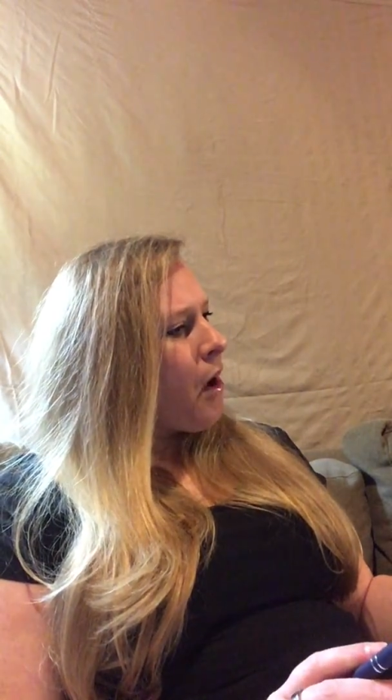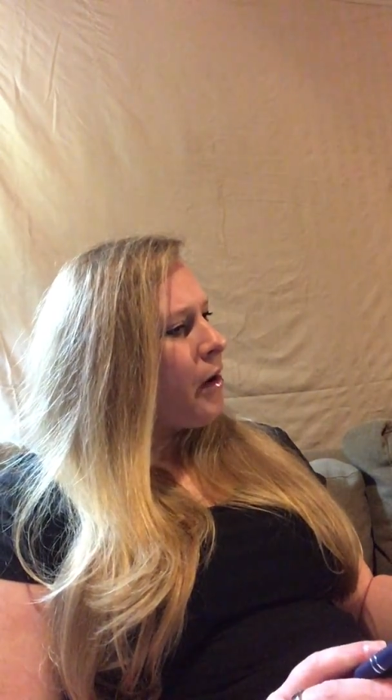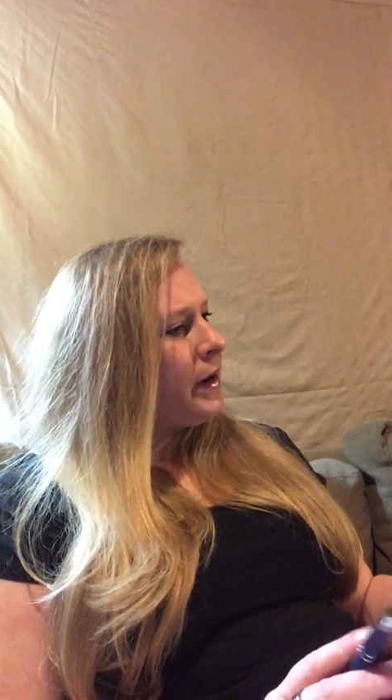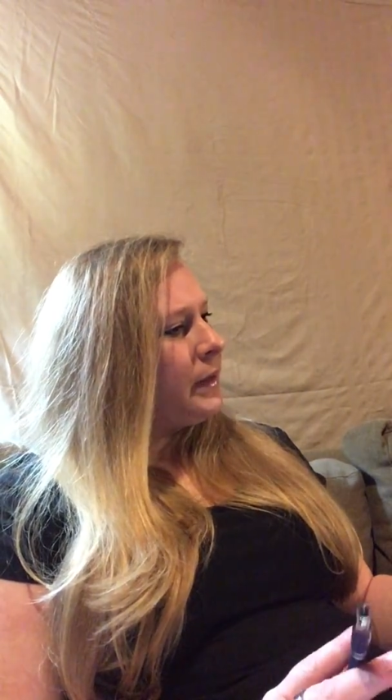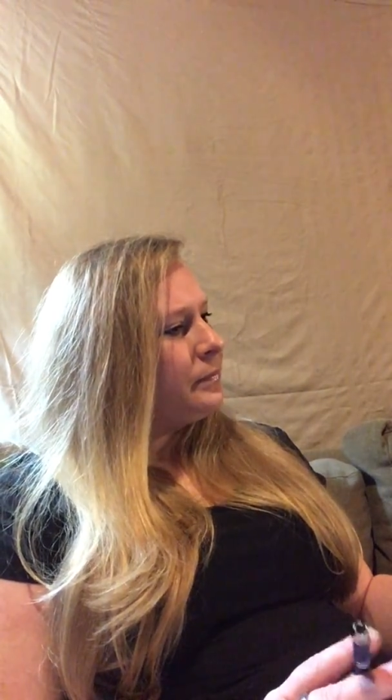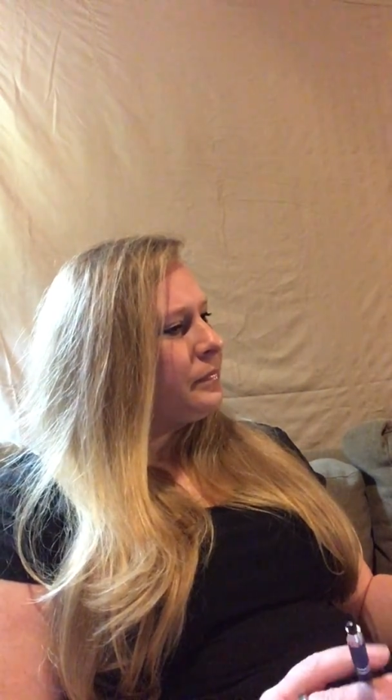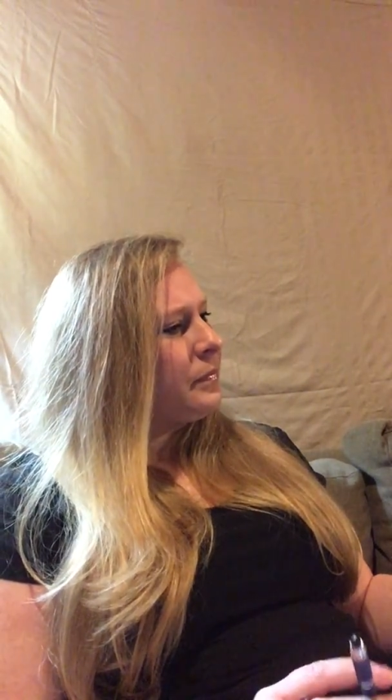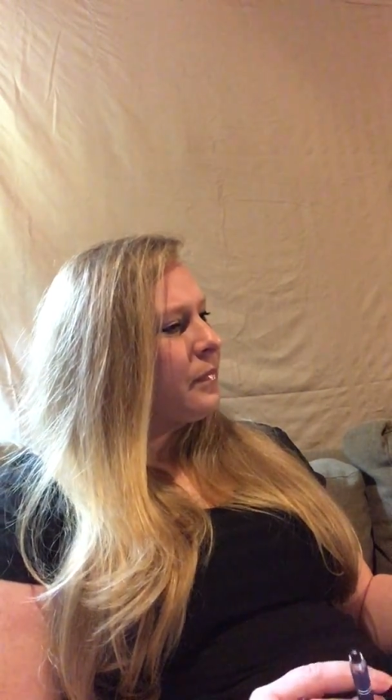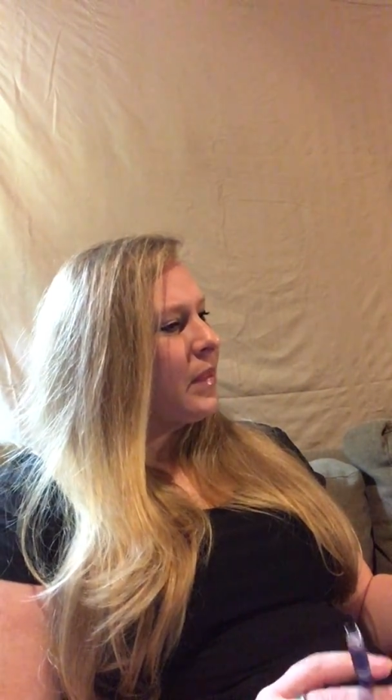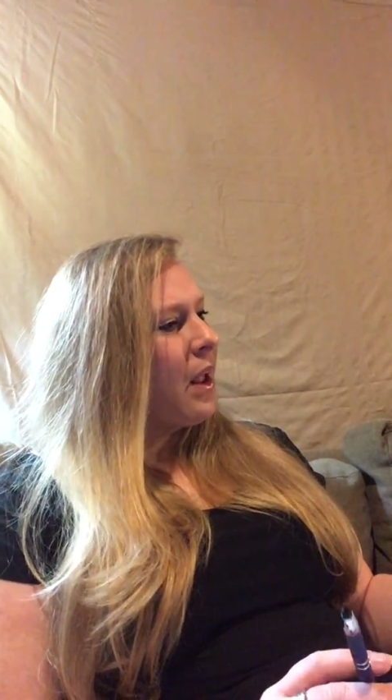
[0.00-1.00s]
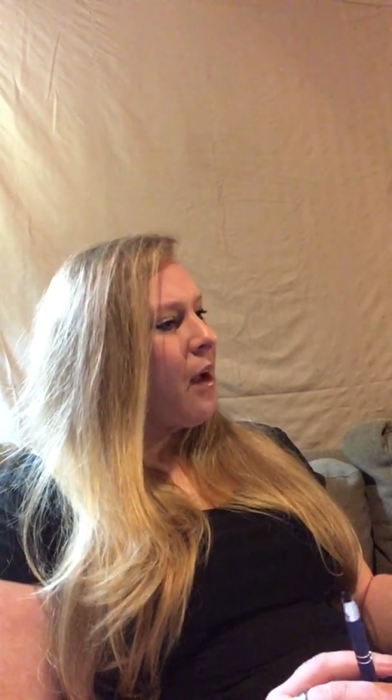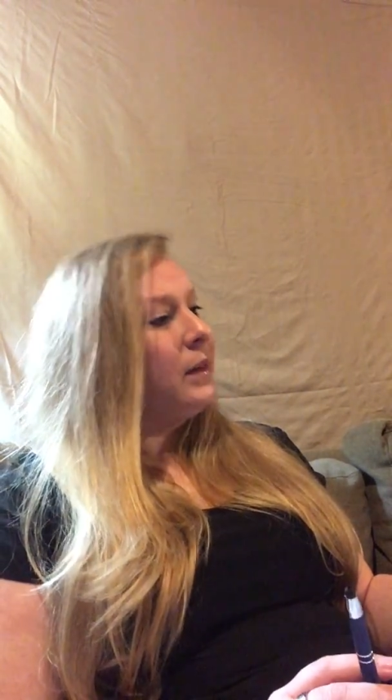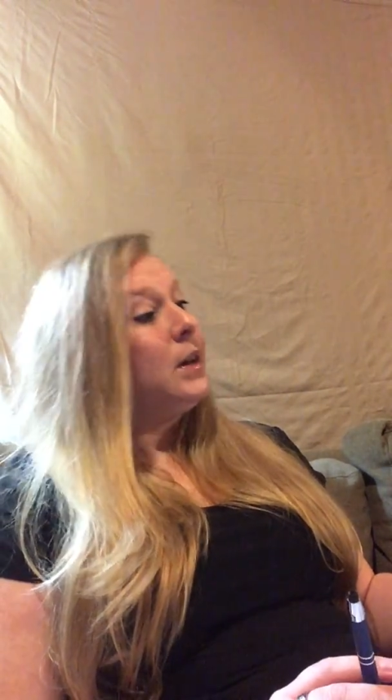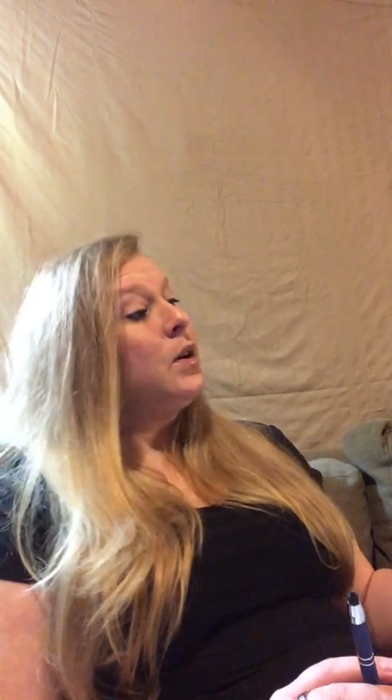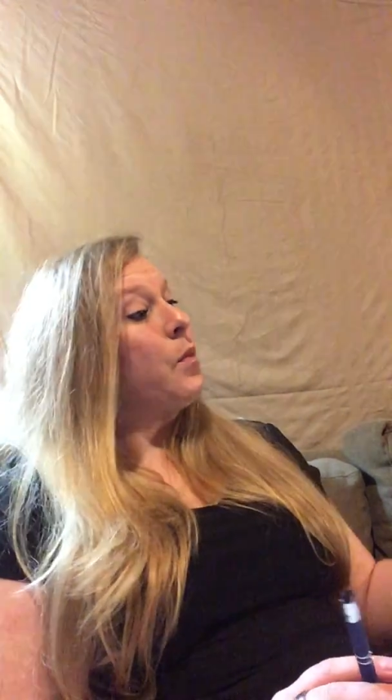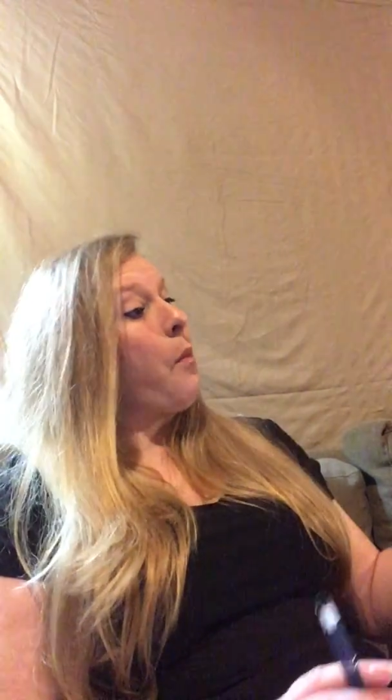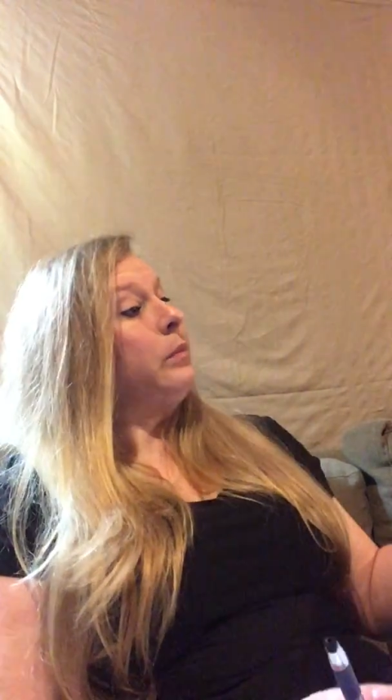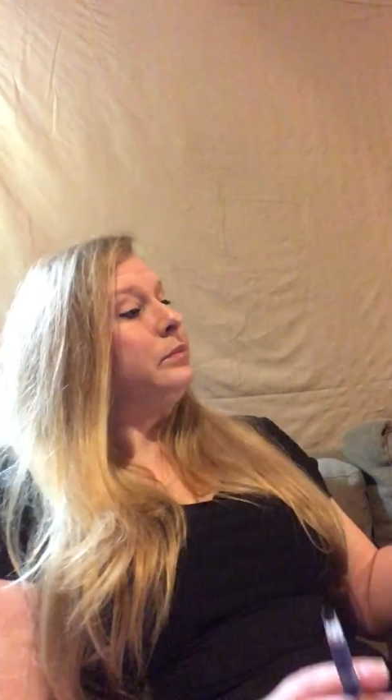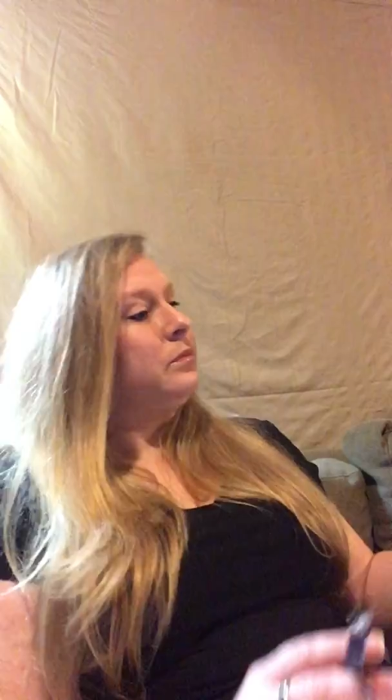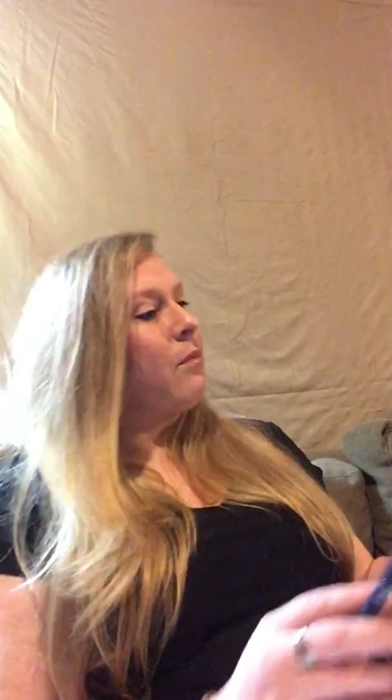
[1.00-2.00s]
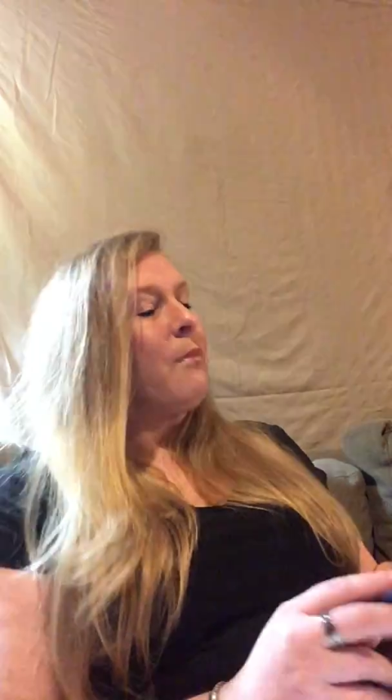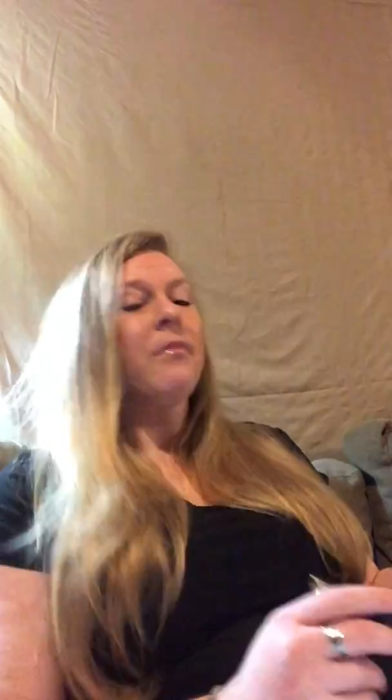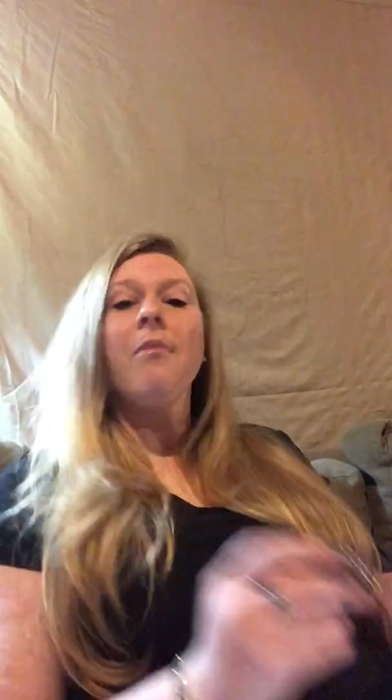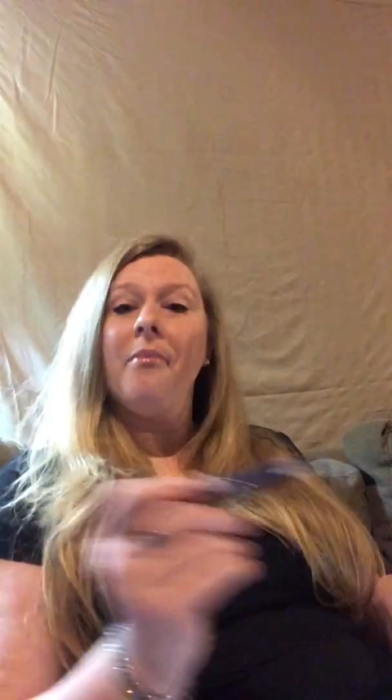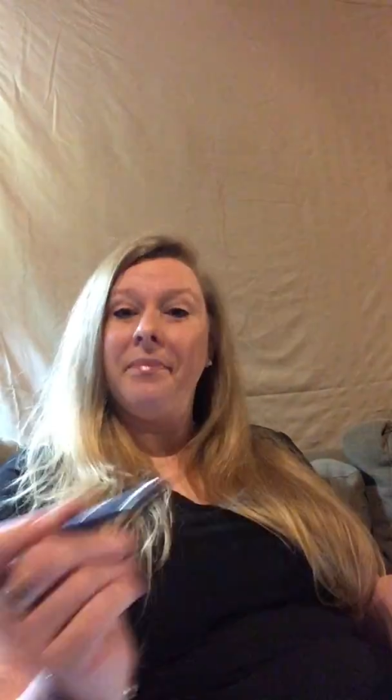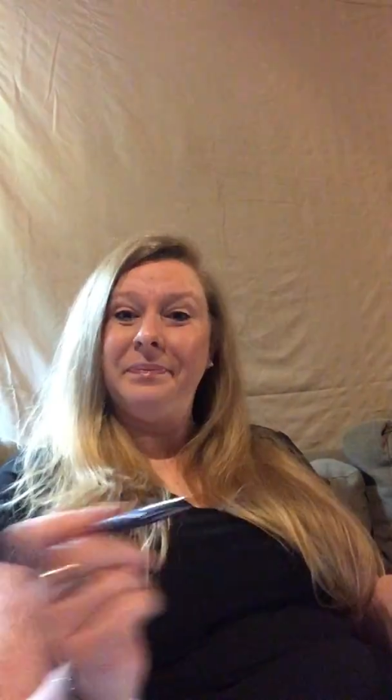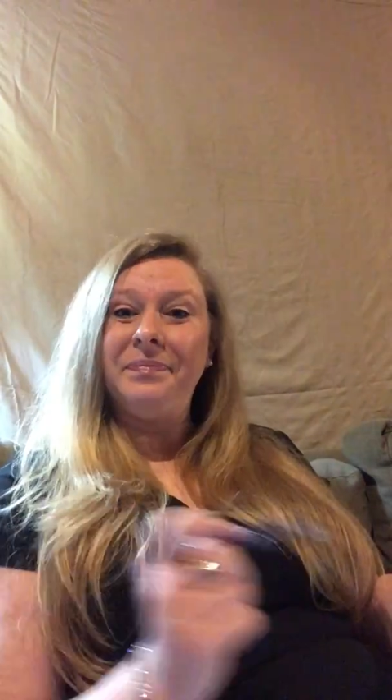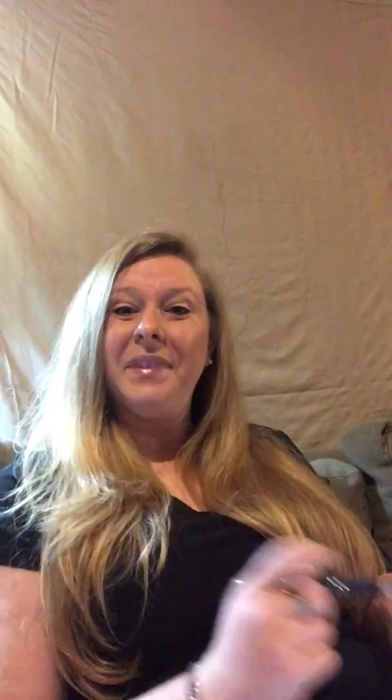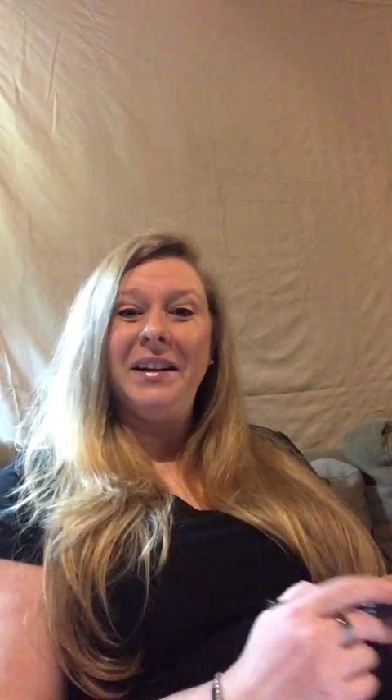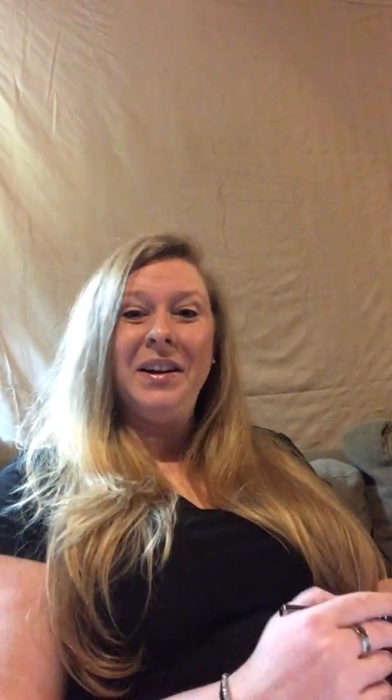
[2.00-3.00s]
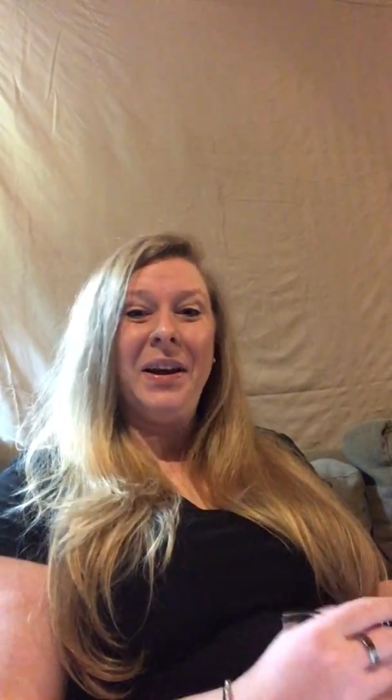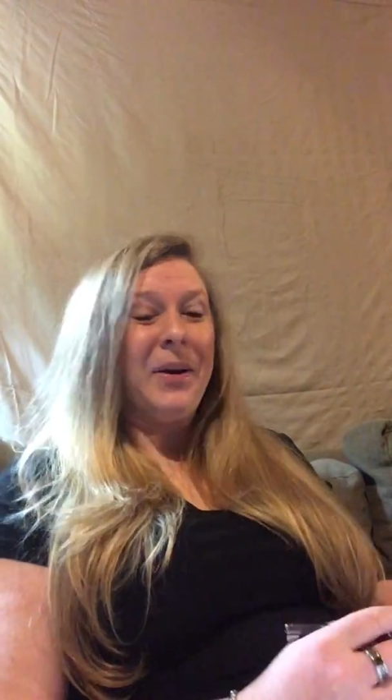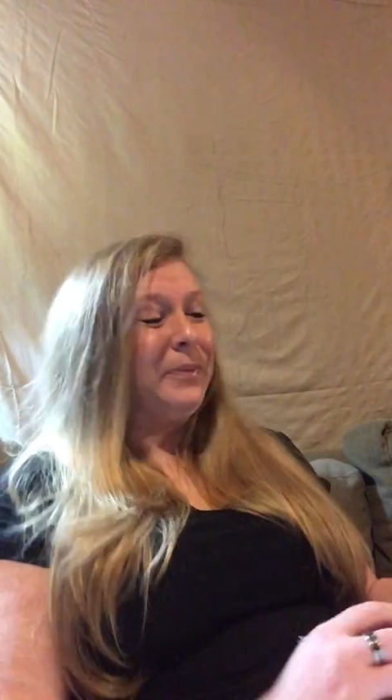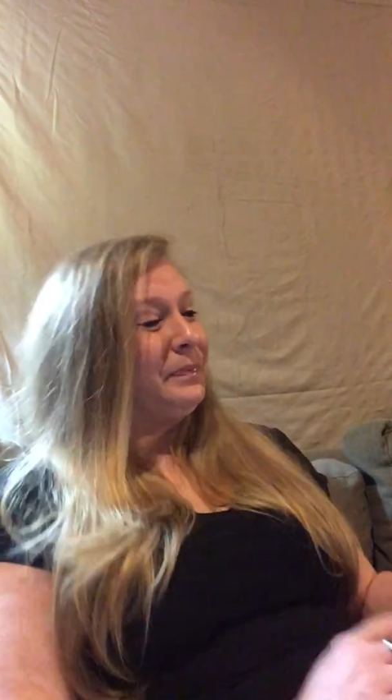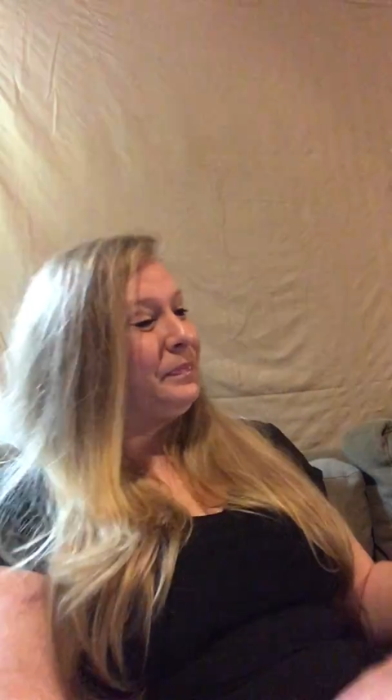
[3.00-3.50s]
Alright. Oh, here you go.